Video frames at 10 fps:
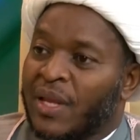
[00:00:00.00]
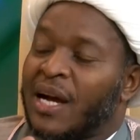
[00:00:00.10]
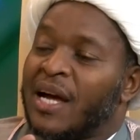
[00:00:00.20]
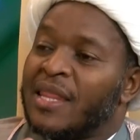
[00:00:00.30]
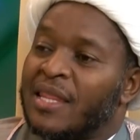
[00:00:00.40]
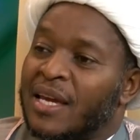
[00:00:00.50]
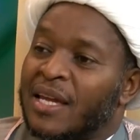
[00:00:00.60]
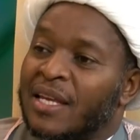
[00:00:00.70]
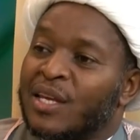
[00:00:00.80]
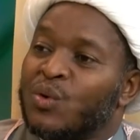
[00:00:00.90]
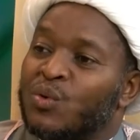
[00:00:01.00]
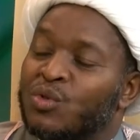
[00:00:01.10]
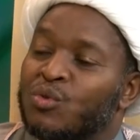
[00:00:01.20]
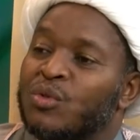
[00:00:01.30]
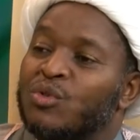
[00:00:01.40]
And then he
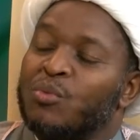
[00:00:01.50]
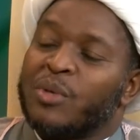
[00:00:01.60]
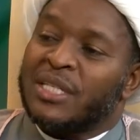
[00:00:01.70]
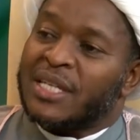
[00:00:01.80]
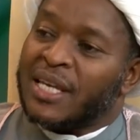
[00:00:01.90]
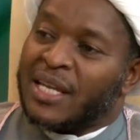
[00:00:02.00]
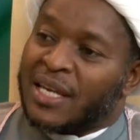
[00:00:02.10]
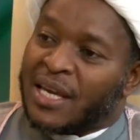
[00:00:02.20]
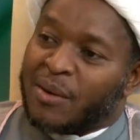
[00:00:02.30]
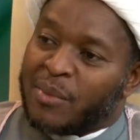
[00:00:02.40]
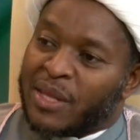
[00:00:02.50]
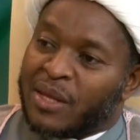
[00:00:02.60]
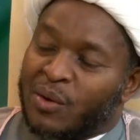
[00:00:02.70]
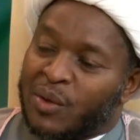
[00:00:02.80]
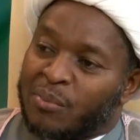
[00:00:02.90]
used to be taken care by the
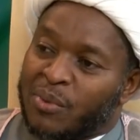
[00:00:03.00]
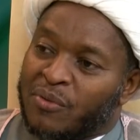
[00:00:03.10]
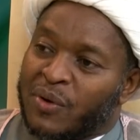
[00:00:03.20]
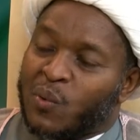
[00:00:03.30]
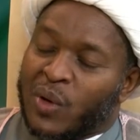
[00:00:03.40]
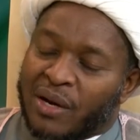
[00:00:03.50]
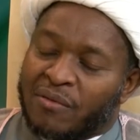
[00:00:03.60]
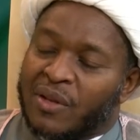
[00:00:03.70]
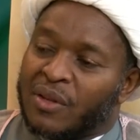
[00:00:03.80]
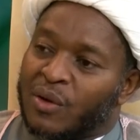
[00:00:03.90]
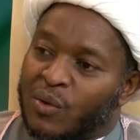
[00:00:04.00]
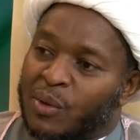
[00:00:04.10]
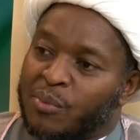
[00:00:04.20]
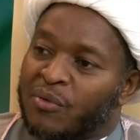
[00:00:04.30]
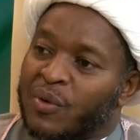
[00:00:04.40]
Holy Prophet. Wherever the Holy
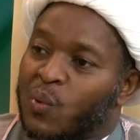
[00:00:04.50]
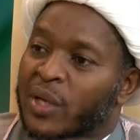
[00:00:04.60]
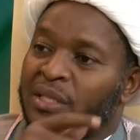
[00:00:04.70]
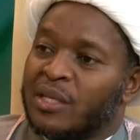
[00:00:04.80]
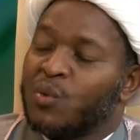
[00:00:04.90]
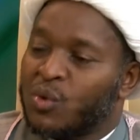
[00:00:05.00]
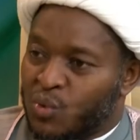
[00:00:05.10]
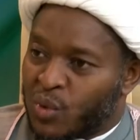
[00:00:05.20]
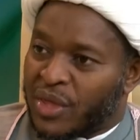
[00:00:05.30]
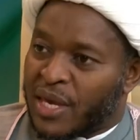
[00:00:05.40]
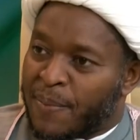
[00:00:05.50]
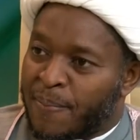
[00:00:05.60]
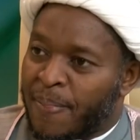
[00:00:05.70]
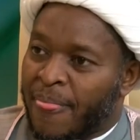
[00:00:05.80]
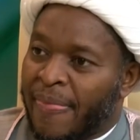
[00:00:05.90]
Prophet went, he was with him.
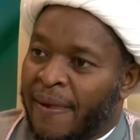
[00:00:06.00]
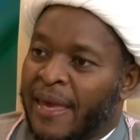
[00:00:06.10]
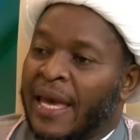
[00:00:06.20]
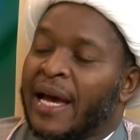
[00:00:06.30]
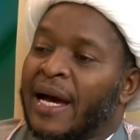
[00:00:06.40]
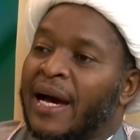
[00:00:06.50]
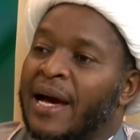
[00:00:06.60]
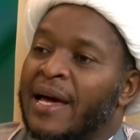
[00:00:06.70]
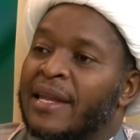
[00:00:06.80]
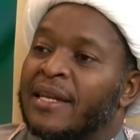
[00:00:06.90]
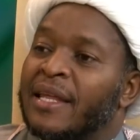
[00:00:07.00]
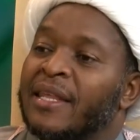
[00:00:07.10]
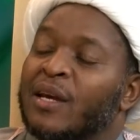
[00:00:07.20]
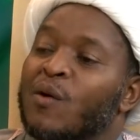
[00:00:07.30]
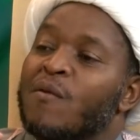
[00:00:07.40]
And
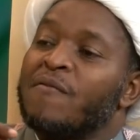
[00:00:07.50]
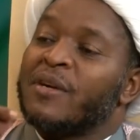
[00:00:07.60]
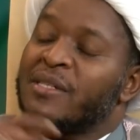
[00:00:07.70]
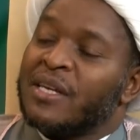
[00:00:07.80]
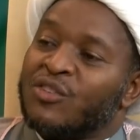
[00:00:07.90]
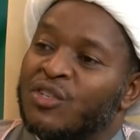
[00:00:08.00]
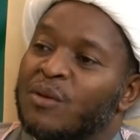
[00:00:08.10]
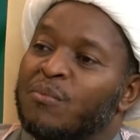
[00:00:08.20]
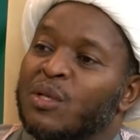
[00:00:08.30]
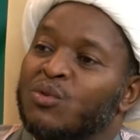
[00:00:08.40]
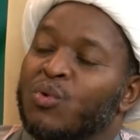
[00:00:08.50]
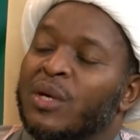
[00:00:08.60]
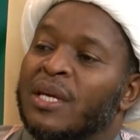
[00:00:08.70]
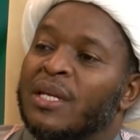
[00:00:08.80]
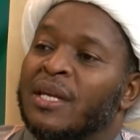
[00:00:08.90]
the conversation
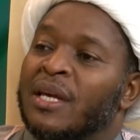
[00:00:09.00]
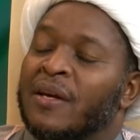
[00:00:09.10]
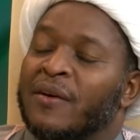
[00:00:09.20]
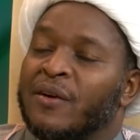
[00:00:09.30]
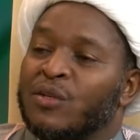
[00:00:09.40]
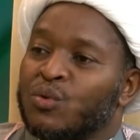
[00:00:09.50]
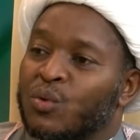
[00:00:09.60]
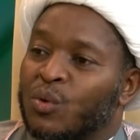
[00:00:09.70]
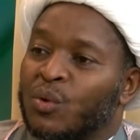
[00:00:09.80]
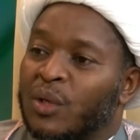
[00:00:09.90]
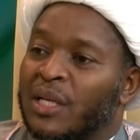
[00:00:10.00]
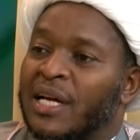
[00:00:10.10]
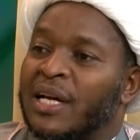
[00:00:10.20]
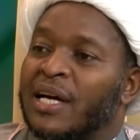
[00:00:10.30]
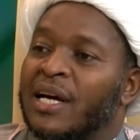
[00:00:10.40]
between
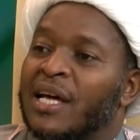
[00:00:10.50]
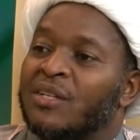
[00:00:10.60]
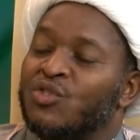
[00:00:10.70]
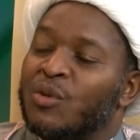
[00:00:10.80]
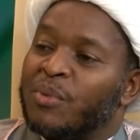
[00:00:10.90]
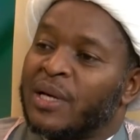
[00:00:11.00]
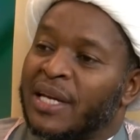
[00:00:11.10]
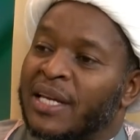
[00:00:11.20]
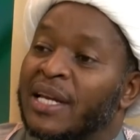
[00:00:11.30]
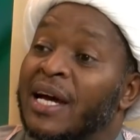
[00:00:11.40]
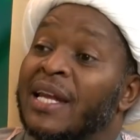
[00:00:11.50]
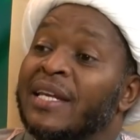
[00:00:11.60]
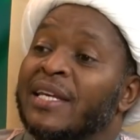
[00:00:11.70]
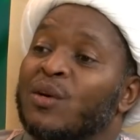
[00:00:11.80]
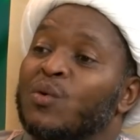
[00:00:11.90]
Rasulullah and Jibra'il,
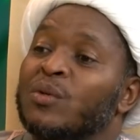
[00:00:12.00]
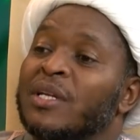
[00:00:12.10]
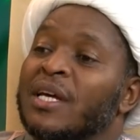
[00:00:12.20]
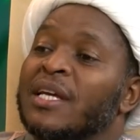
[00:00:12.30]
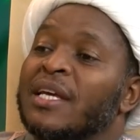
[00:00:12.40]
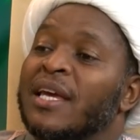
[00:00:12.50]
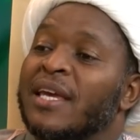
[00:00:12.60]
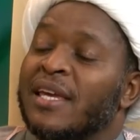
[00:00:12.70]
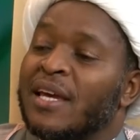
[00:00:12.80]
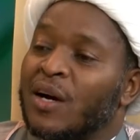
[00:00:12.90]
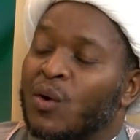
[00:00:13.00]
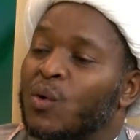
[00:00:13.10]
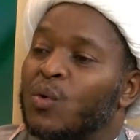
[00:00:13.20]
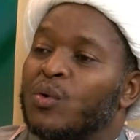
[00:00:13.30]
Ali could hear or